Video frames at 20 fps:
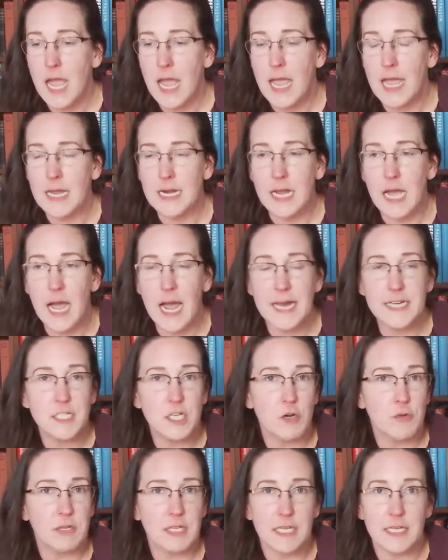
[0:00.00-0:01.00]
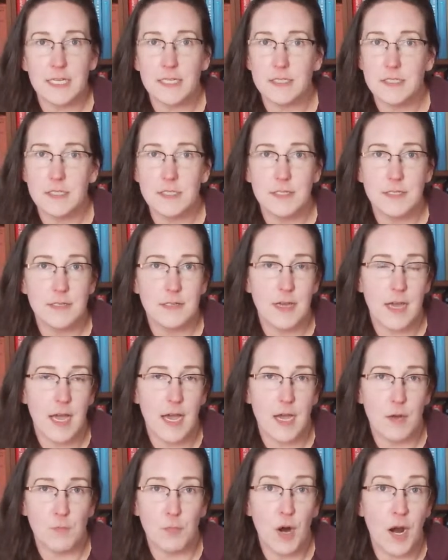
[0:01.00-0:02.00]
And I don't eat
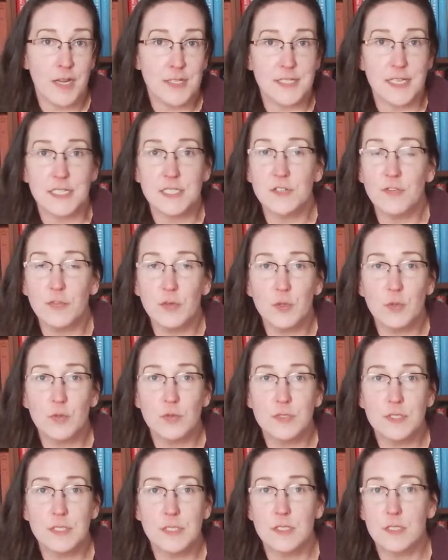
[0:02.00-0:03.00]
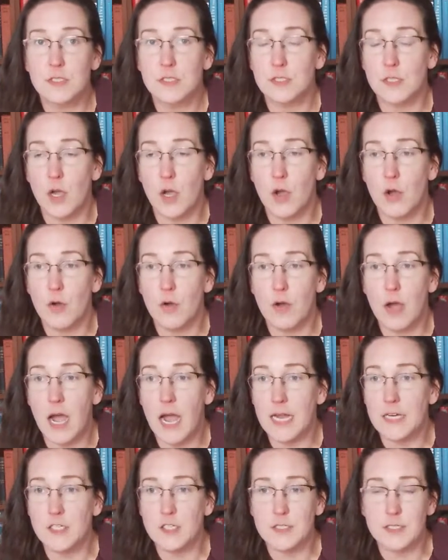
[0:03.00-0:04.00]
processed foods, so
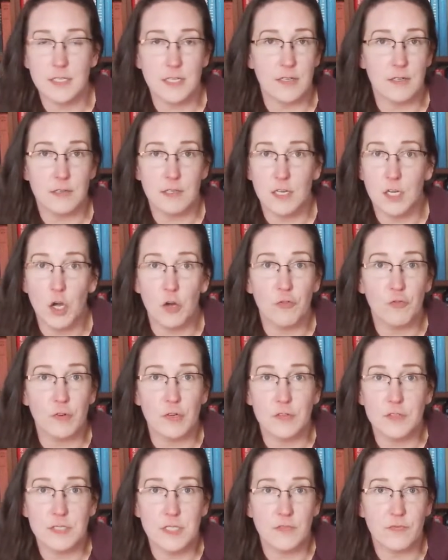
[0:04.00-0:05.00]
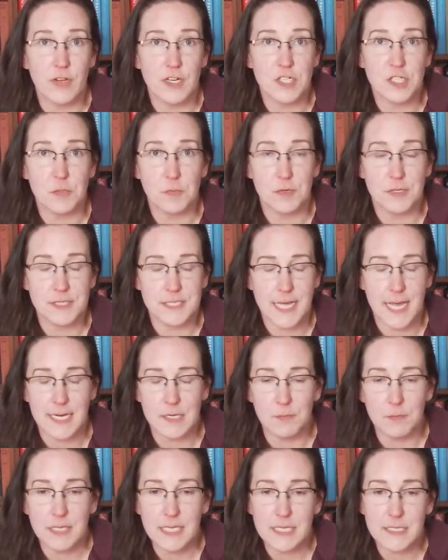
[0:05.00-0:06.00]
I just eat, you know, fruits and vegetables
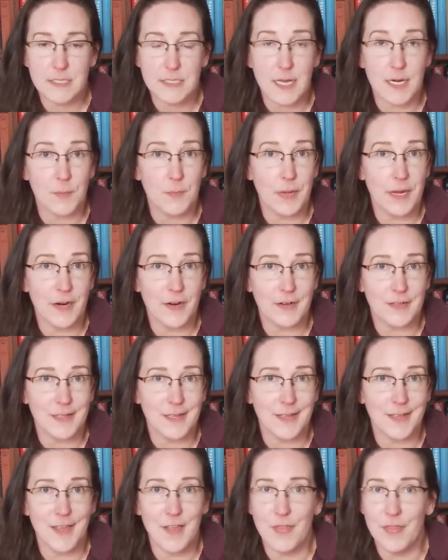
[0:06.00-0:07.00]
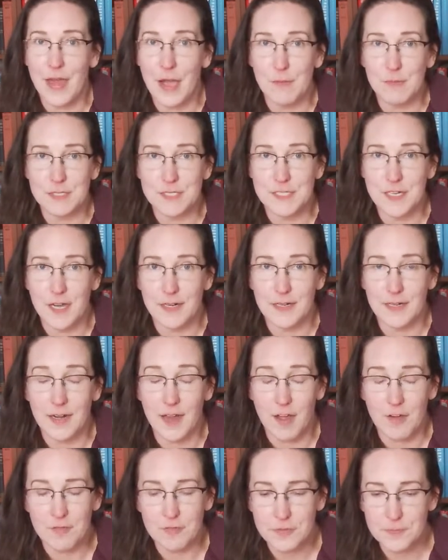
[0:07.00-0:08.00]
and meat, and apparently that was not
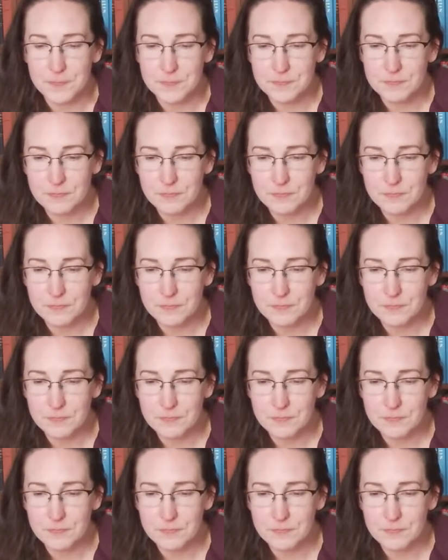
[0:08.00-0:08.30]
enough.